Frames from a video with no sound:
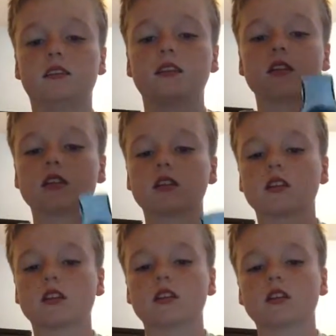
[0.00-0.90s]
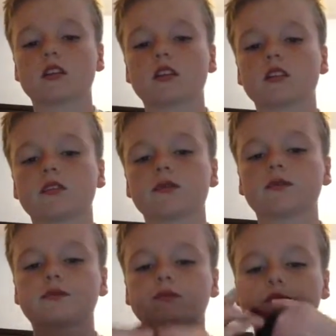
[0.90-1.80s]

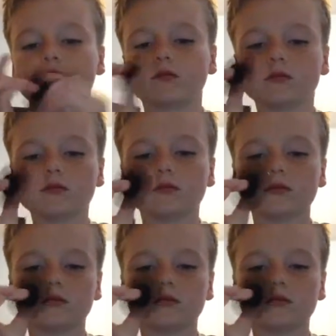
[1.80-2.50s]
No one is speaking in this clip.